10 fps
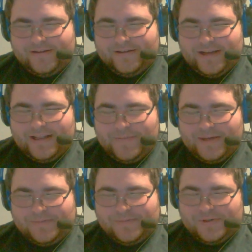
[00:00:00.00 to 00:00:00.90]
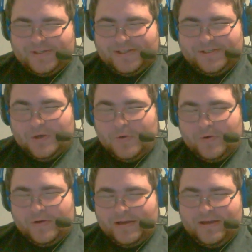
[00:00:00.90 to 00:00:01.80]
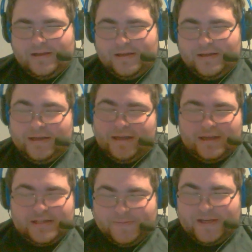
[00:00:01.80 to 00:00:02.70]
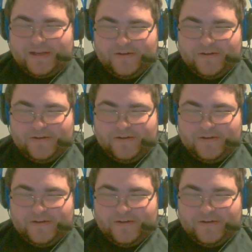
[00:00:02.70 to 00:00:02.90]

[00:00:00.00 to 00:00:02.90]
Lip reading: that makes more sense. So, speaking